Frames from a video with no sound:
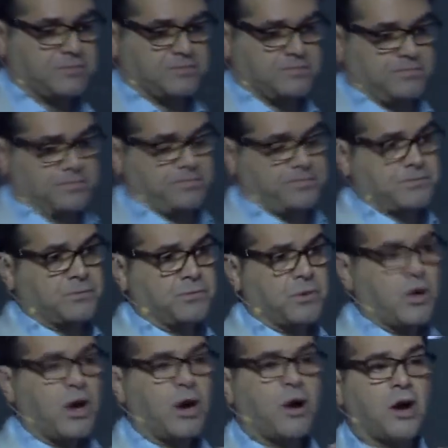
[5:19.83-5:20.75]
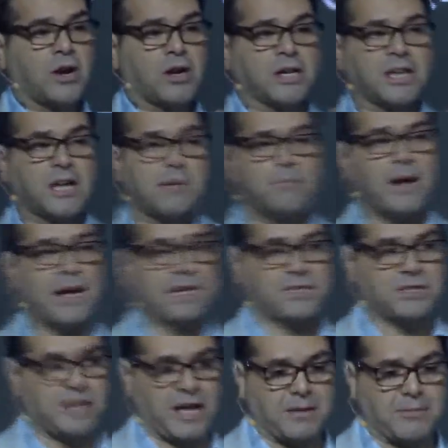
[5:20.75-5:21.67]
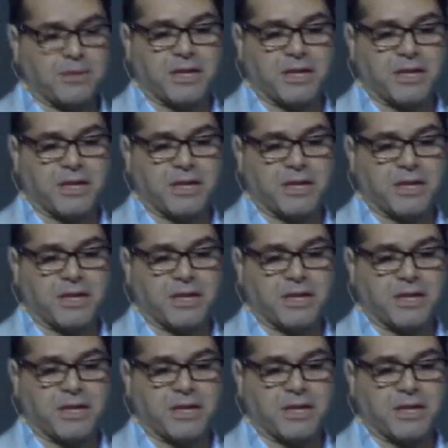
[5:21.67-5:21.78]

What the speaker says: I'm going to come back to that,